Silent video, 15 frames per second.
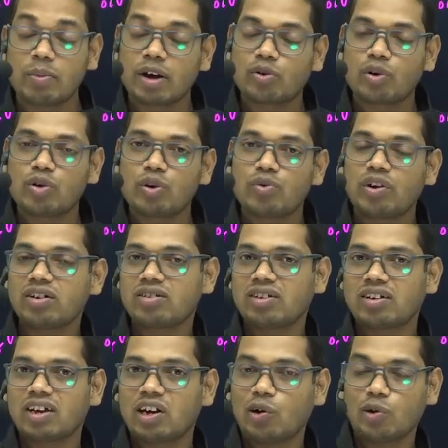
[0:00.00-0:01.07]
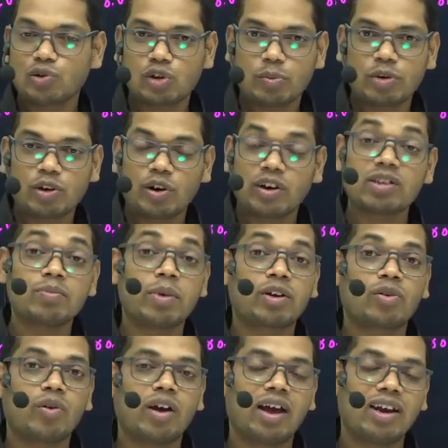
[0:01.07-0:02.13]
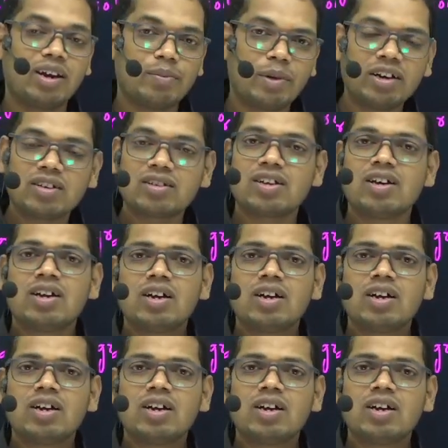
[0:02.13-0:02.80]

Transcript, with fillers: Macronutrients, they can also be called as macro elements.